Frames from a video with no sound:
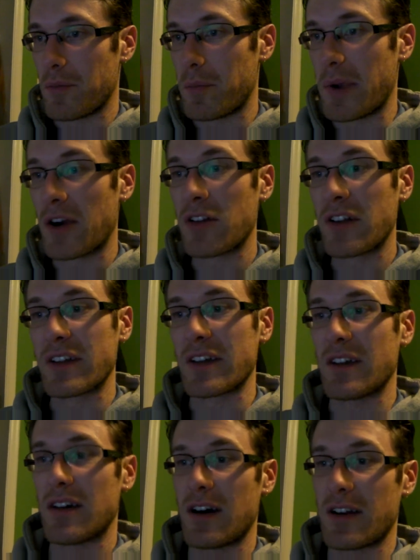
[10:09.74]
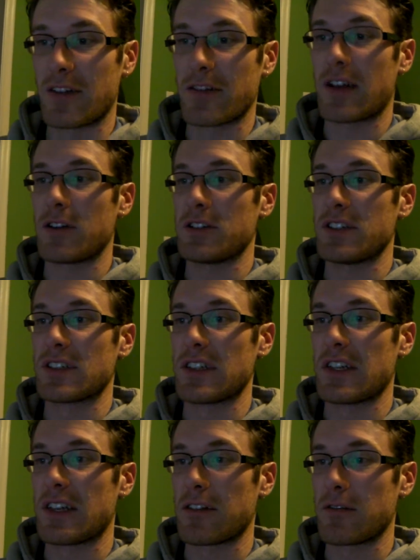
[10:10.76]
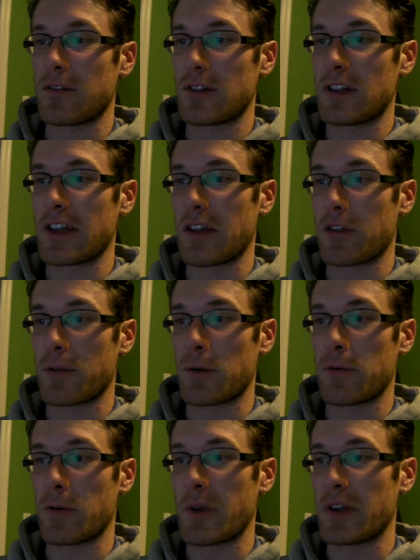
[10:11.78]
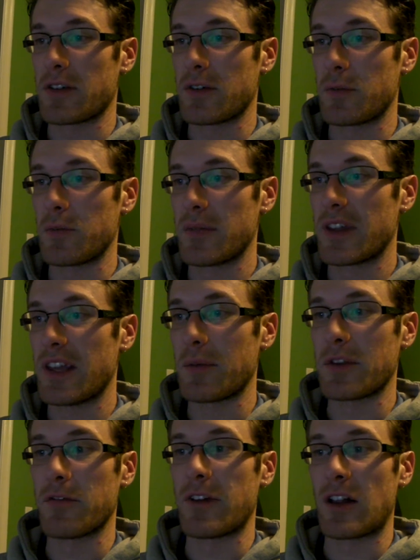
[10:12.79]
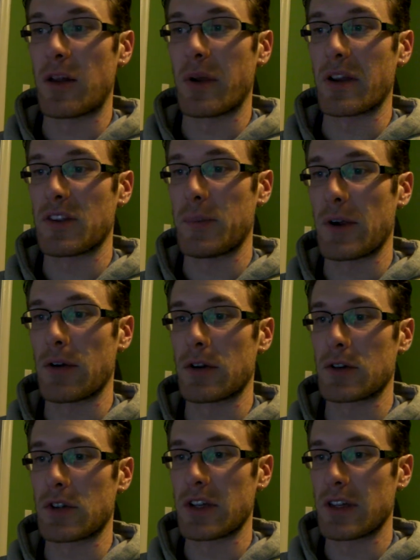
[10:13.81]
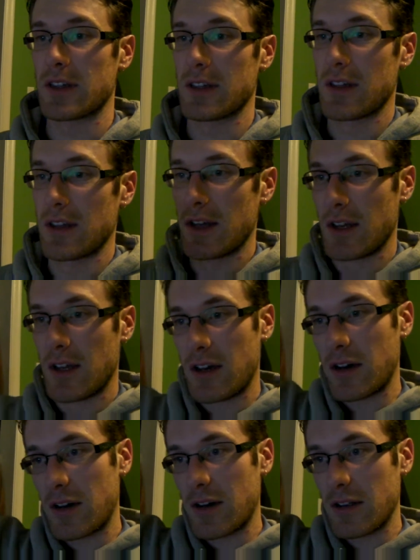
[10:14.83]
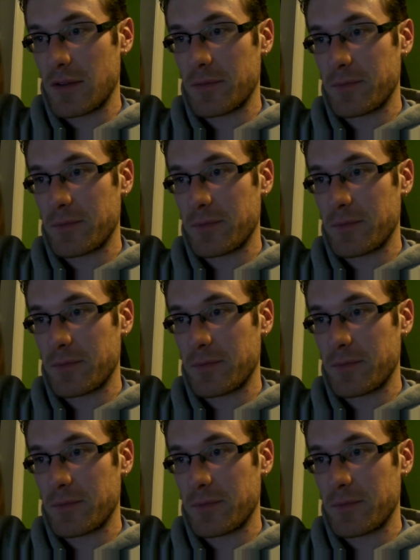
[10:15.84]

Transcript: barely enough energy is leaking through for me to keep developing spiritually, uh,